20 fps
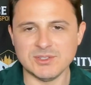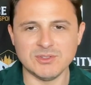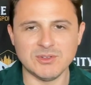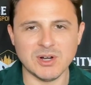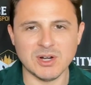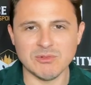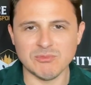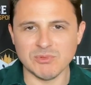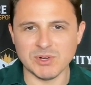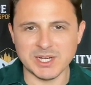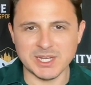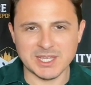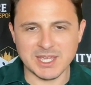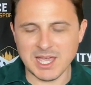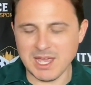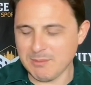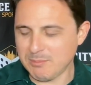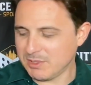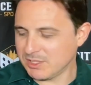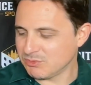do our
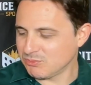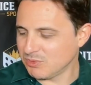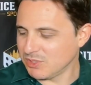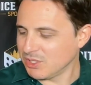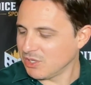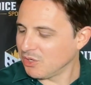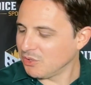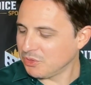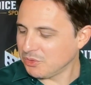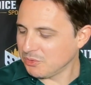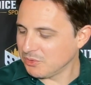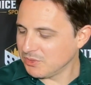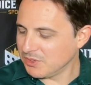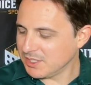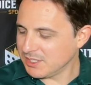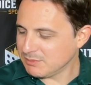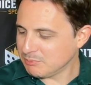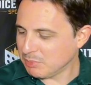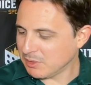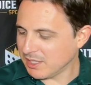recap as we go through
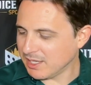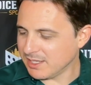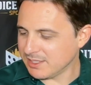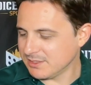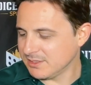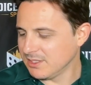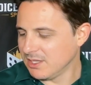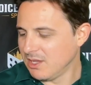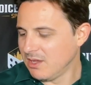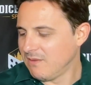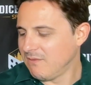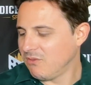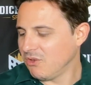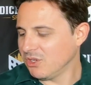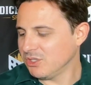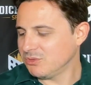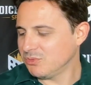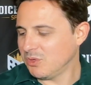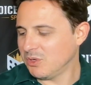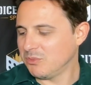these plays.
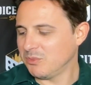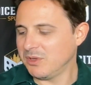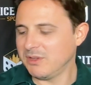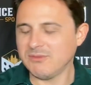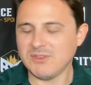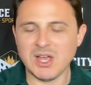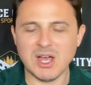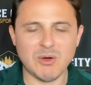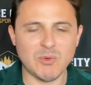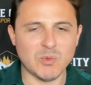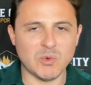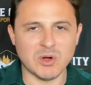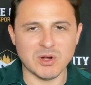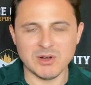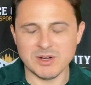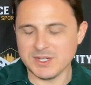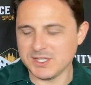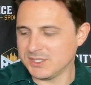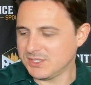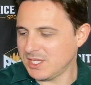First one, we've got
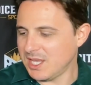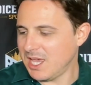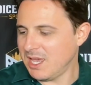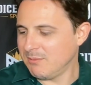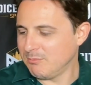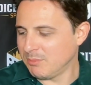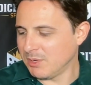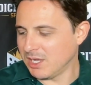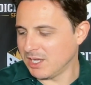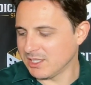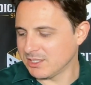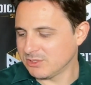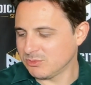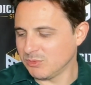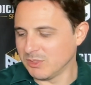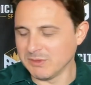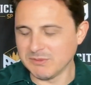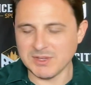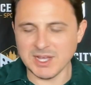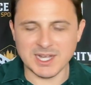Warriors and Bucks.
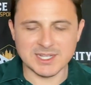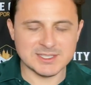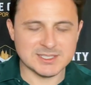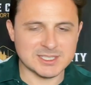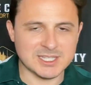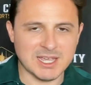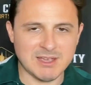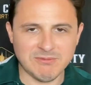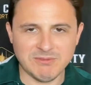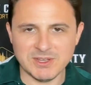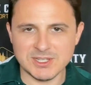We've got Steph